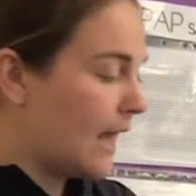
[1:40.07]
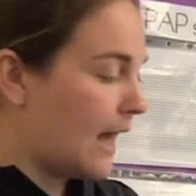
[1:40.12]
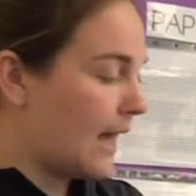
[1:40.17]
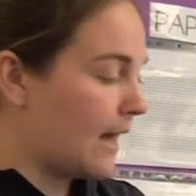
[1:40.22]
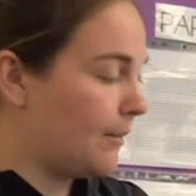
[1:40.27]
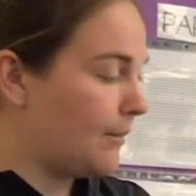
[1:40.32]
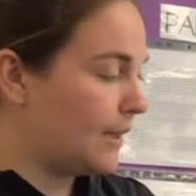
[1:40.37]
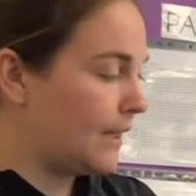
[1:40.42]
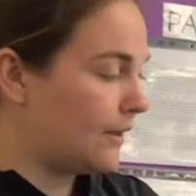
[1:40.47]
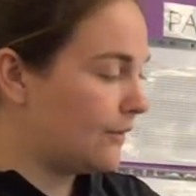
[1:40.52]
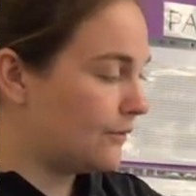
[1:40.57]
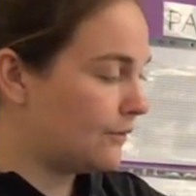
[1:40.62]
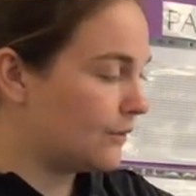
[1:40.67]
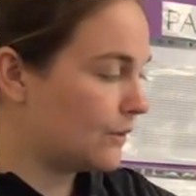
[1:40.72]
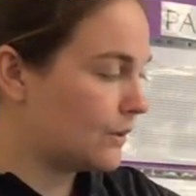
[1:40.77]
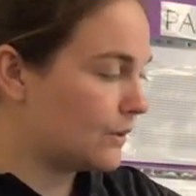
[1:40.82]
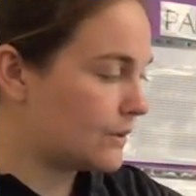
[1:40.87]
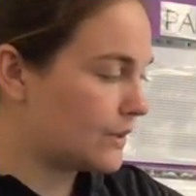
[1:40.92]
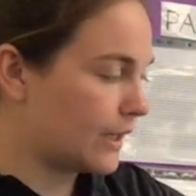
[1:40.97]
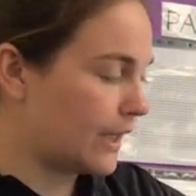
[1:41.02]
How many
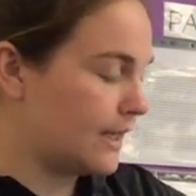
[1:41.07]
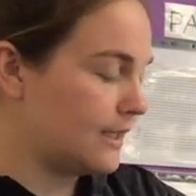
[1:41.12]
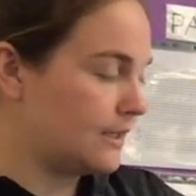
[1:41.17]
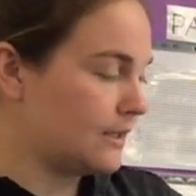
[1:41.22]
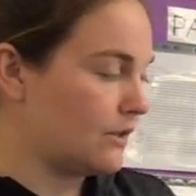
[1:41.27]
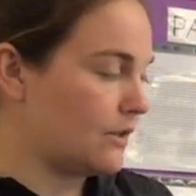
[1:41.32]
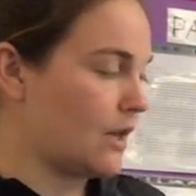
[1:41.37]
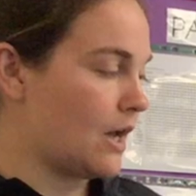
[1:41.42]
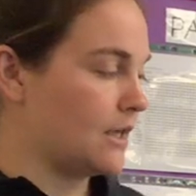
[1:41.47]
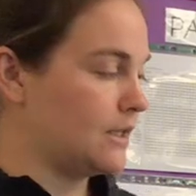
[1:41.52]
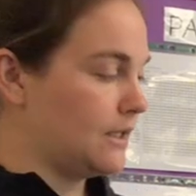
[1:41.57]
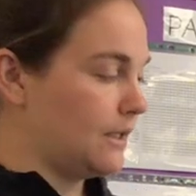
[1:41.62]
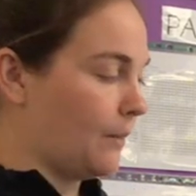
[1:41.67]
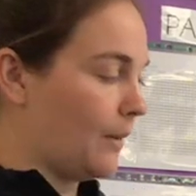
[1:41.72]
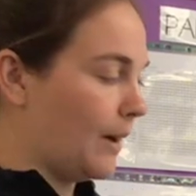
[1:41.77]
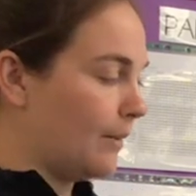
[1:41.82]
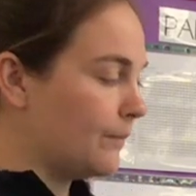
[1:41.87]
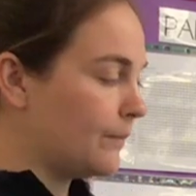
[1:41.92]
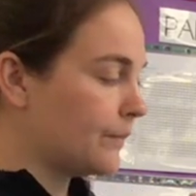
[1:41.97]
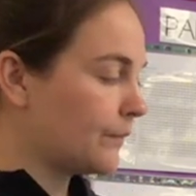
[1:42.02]
4s go into
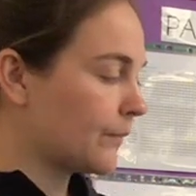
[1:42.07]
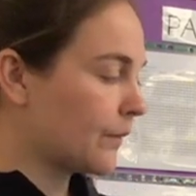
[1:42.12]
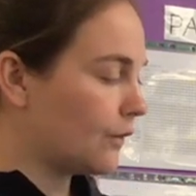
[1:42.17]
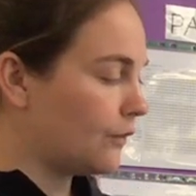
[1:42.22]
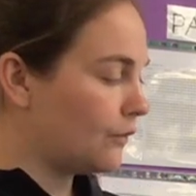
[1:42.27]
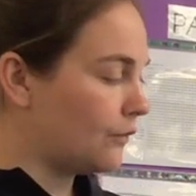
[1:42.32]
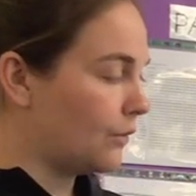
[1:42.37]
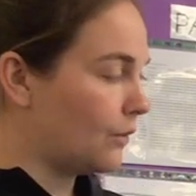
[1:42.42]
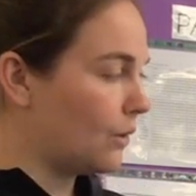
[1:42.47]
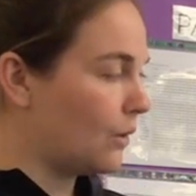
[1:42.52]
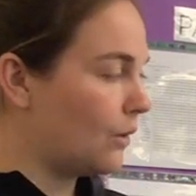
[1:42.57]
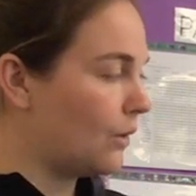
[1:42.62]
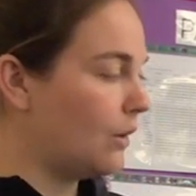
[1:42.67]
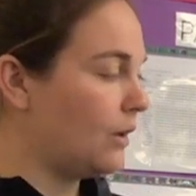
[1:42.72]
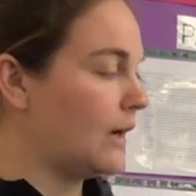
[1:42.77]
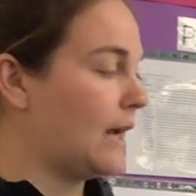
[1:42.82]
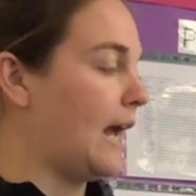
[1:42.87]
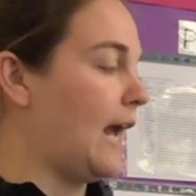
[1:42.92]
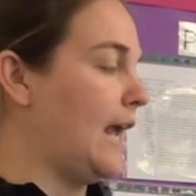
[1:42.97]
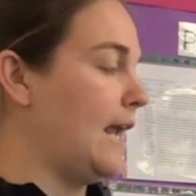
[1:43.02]
31? 4,
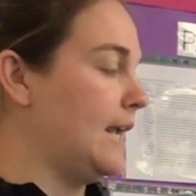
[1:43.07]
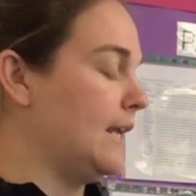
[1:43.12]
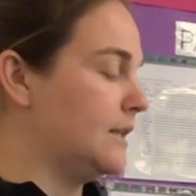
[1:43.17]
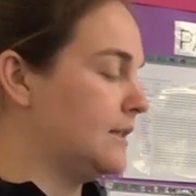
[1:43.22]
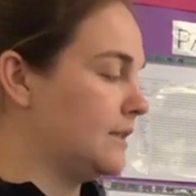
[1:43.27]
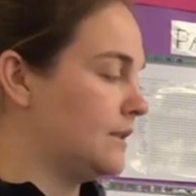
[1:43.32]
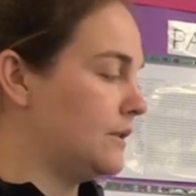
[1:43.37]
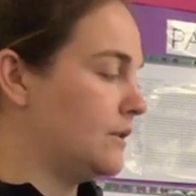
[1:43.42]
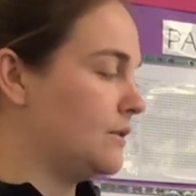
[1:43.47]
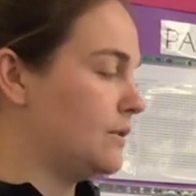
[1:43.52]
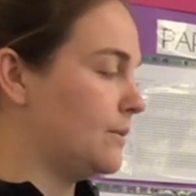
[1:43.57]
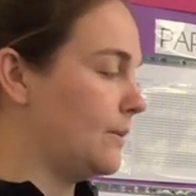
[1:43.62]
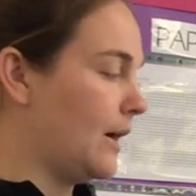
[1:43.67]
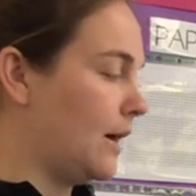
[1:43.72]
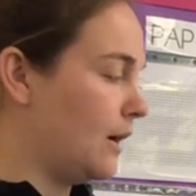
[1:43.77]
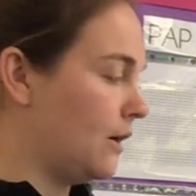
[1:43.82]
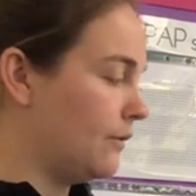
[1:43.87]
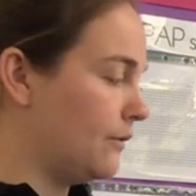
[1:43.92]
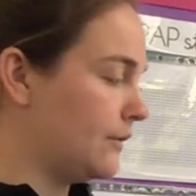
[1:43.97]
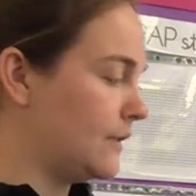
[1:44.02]
8,
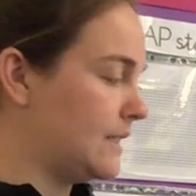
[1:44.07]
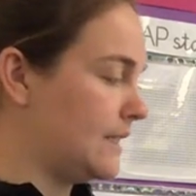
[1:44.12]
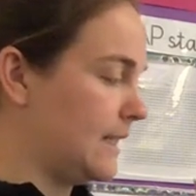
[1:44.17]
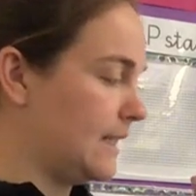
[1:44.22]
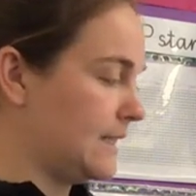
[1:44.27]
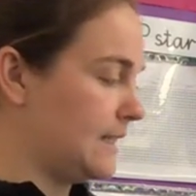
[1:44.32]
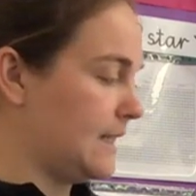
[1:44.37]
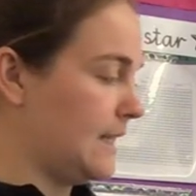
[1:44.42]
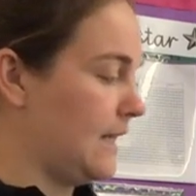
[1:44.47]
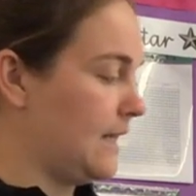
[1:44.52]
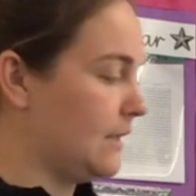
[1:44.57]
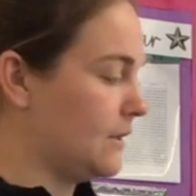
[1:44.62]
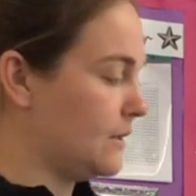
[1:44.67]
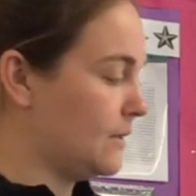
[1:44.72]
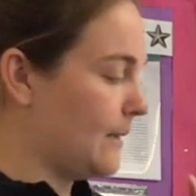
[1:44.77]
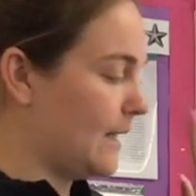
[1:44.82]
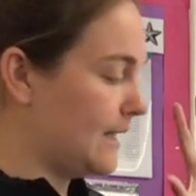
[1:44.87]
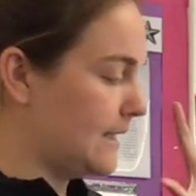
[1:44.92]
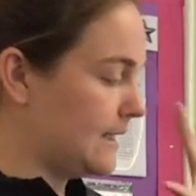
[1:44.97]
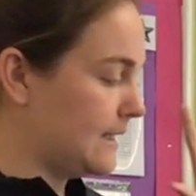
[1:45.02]
12, 16,
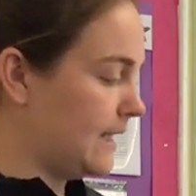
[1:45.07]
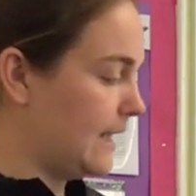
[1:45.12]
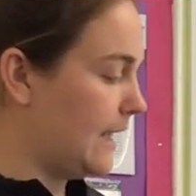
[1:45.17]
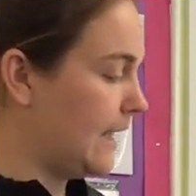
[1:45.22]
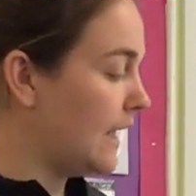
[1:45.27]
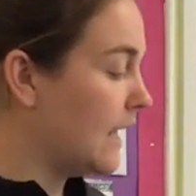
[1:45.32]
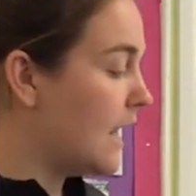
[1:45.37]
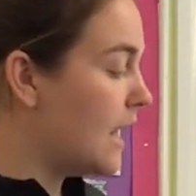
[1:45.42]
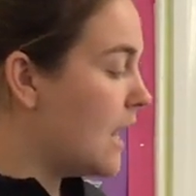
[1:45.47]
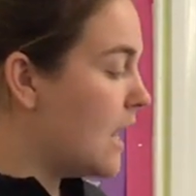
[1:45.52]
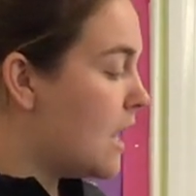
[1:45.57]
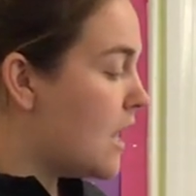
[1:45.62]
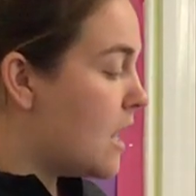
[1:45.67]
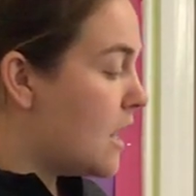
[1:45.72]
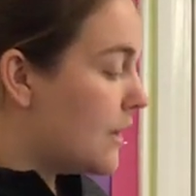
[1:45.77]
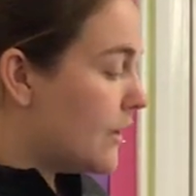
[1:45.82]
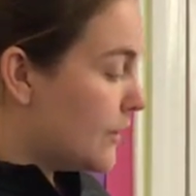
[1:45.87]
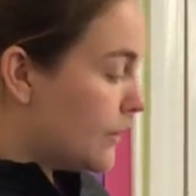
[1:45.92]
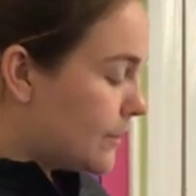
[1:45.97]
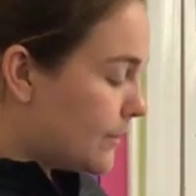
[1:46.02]
20,
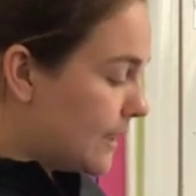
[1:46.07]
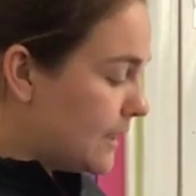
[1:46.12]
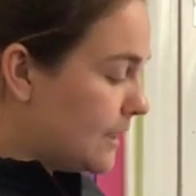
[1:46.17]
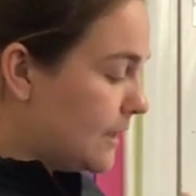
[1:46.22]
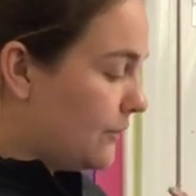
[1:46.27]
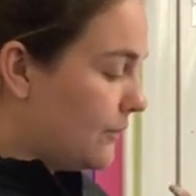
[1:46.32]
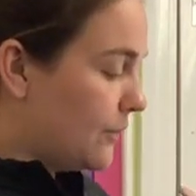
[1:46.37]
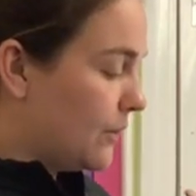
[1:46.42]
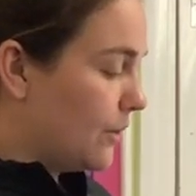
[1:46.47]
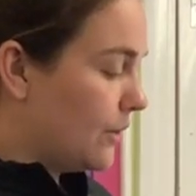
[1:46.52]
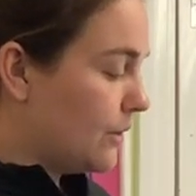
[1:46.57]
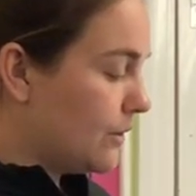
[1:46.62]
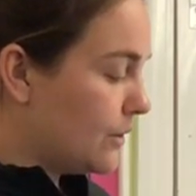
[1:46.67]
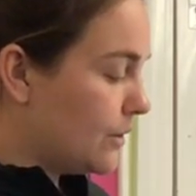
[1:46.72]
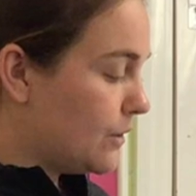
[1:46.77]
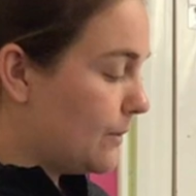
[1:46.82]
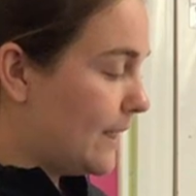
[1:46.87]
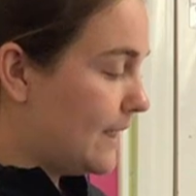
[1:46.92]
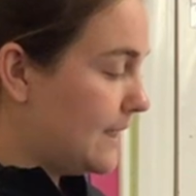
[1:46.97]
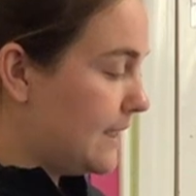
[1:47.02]
24,
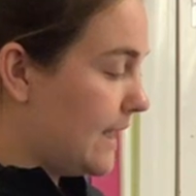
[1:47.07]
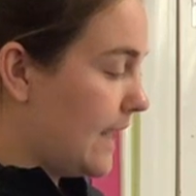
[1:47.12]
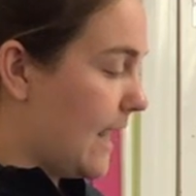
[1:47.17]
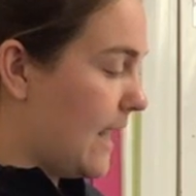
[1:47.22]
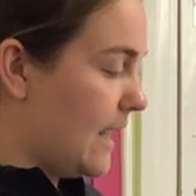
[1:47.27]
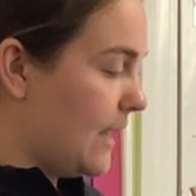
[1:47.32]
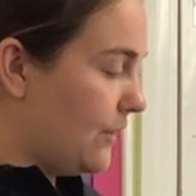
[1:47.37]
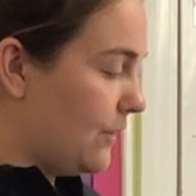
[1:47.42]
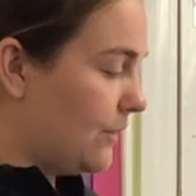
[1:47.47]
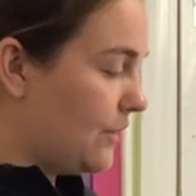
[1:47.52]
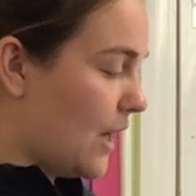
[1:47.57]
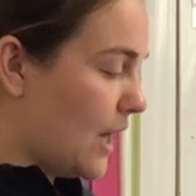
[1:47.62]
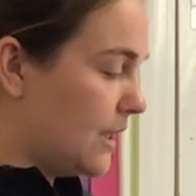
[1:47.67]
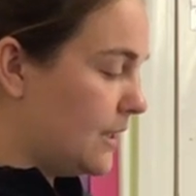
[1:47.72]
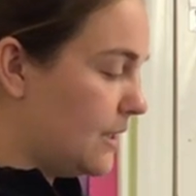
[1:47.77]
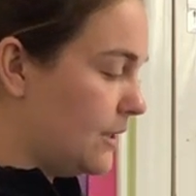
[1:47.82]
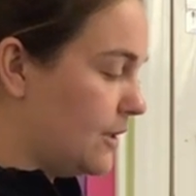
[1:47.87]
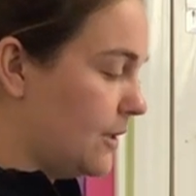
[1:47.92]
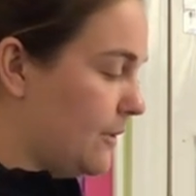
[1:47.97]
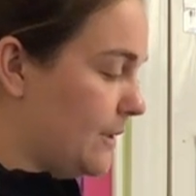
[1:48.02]
28,
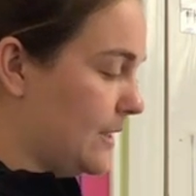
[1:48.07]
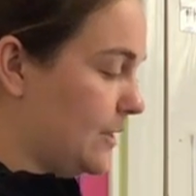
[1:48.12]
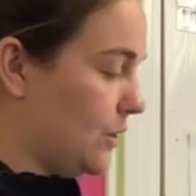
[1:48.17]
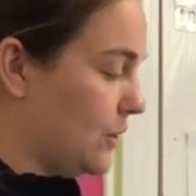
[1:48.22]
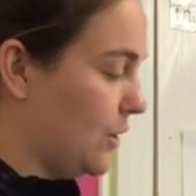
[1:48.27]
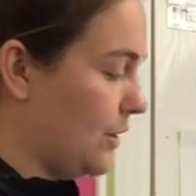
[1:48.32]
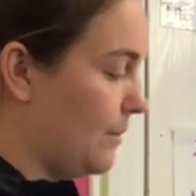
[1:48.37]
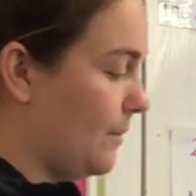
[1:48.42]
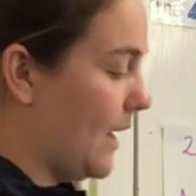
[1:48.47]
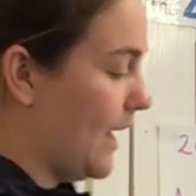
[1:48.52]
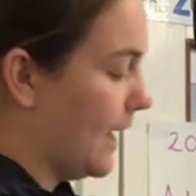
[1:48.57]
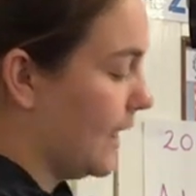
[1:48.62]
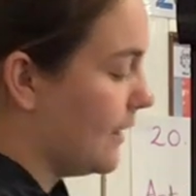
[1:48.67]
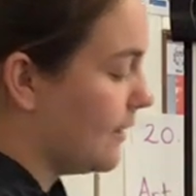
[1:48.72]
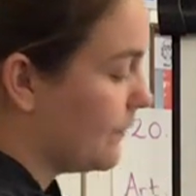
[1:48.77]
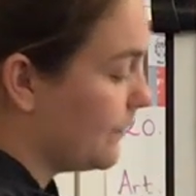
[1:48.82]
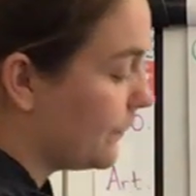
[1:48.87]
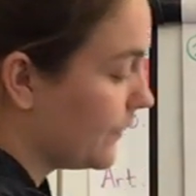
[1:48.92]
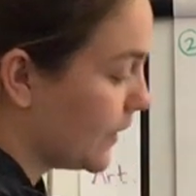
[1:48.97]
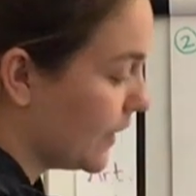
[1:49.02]
32 is too
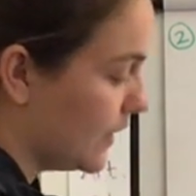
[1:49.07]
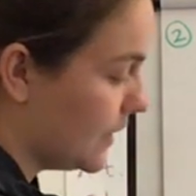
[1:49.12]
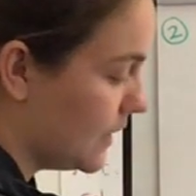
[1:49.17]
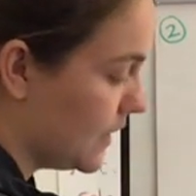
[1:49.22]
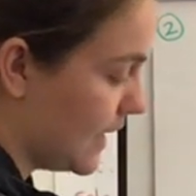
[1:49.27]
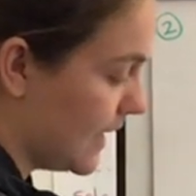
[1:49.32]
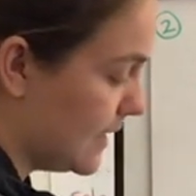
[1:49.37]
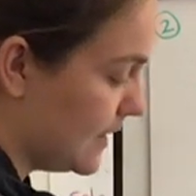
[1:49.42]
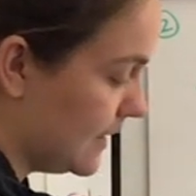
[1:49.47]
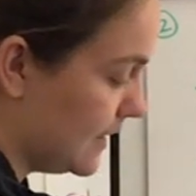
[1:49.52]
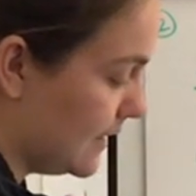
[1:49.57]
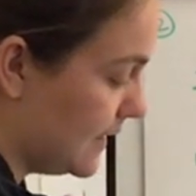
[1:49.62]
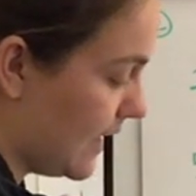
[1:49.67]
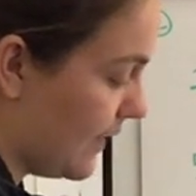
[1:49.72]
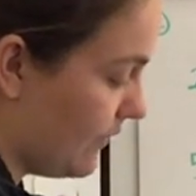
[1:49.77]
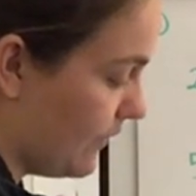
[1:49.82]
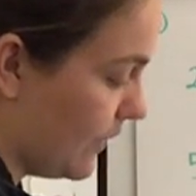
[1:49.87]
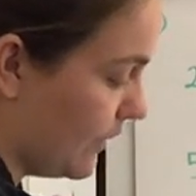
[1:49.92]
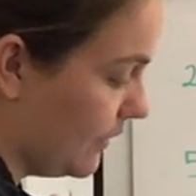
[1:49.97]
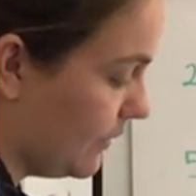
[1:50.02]
big, so it's
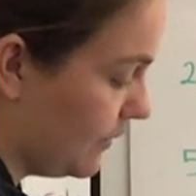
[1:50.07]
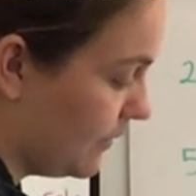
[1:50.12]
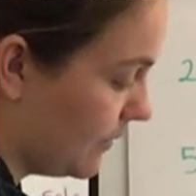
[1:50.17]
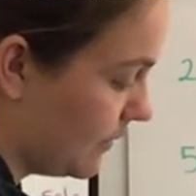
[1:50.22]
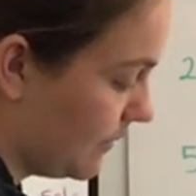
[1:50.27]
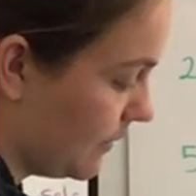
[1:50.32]
7,